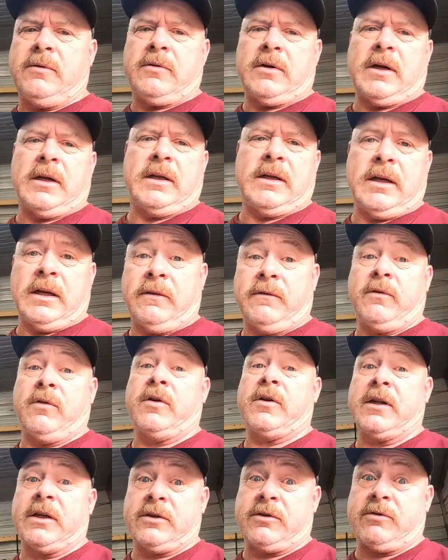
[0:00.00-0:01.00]
try to take it
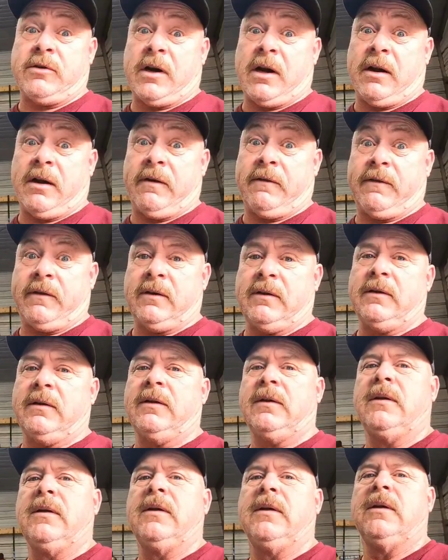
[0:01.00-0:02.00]
for a test drive.
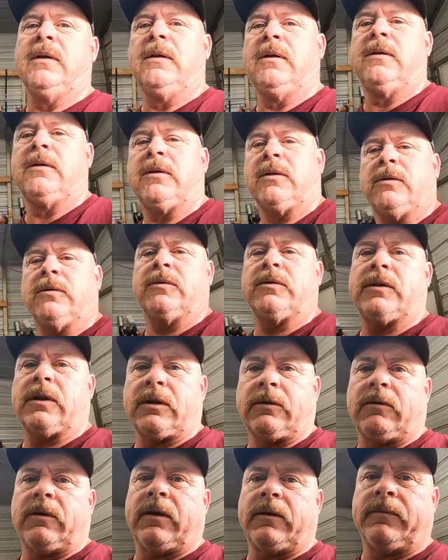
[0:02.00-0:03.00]
So
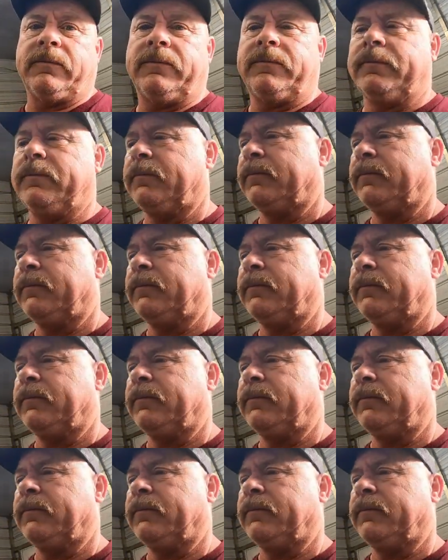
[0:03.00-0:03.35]
stick around.